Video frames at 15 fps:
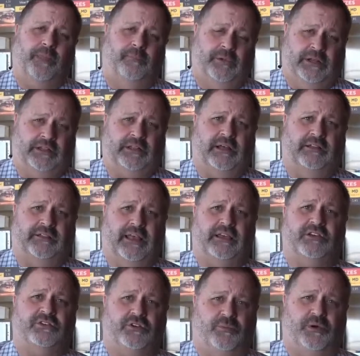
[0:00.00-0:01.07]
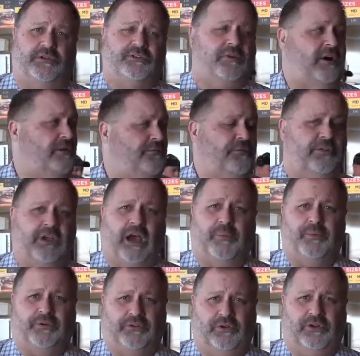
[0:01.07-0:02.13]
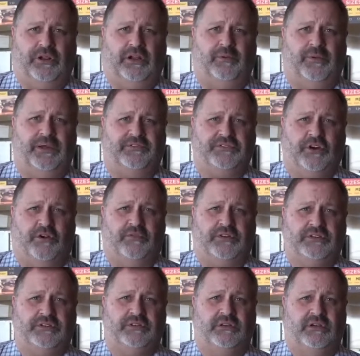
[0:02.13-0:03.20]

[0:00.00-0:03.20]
But thank you so much, Ralph, for the opportunity to be of service.